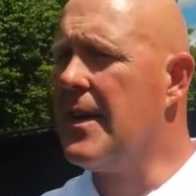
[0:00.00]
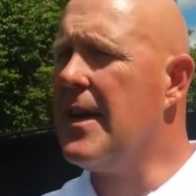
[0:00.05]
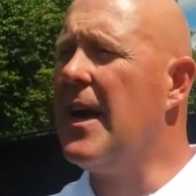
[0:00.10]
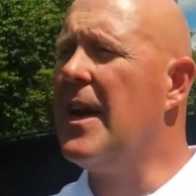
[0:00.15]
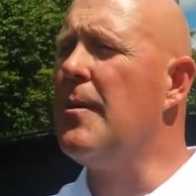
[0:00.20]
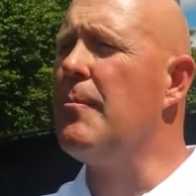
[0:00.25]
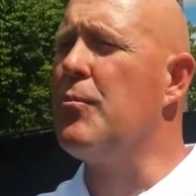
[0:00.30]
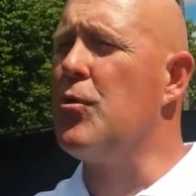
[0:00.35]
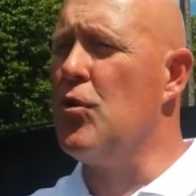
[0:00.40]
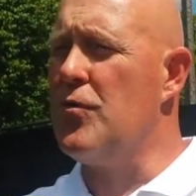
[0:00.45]

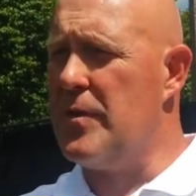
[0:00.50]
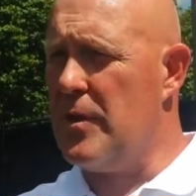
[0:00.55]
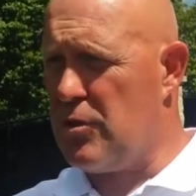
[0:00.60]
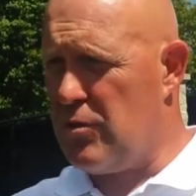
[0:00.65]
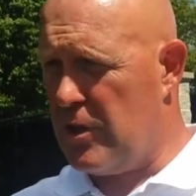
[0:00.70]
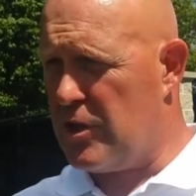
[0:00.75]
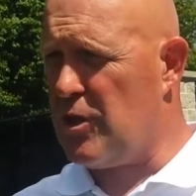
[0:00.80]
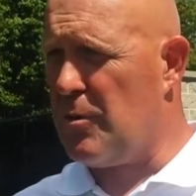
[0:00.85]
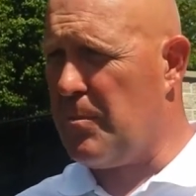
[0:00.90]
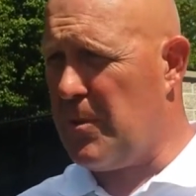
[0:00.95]
an improved
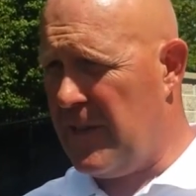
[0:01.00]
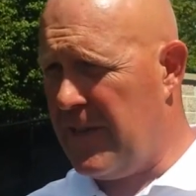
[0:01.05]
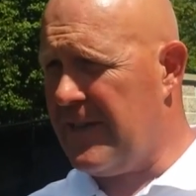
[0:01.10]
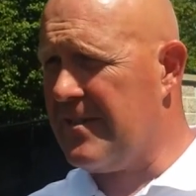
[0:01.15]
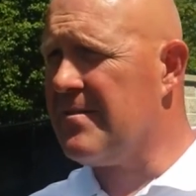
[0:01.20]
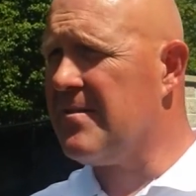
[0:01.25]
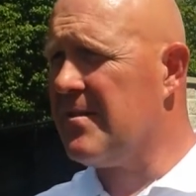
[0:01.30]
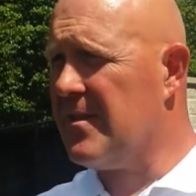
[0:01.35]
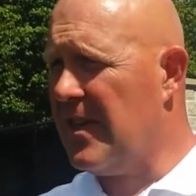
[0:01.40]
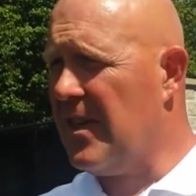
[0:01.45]
nutrition plan,
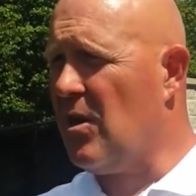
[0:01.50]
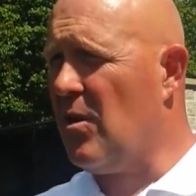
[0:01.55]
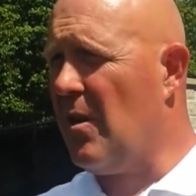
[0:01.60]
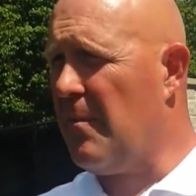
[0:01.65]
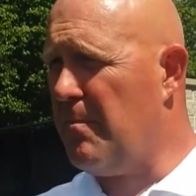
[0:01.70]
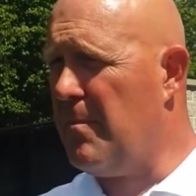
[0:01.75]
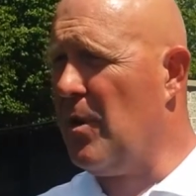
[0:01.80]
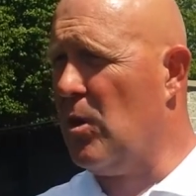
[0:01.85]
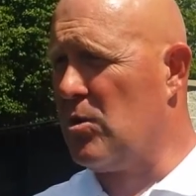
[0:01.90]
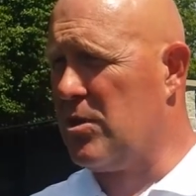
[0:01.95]

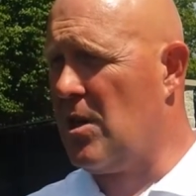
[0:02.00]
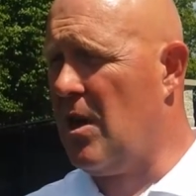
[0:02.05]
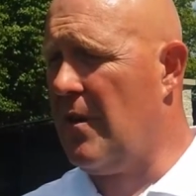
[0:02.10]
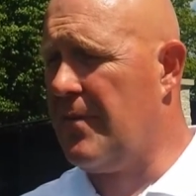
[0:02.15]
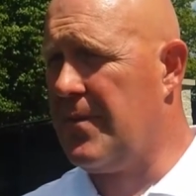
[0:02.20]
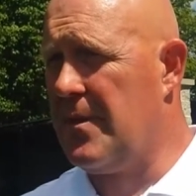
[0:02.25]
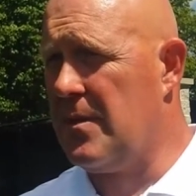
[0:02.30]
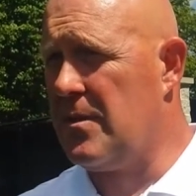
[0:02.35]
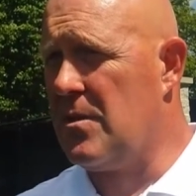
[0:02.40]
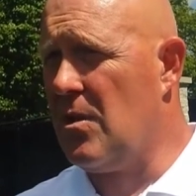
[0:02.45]
built
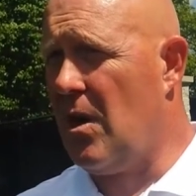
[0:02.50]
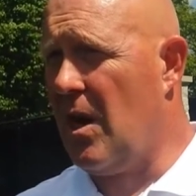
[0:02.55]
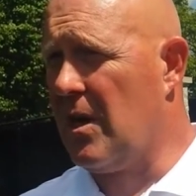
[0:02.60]
off the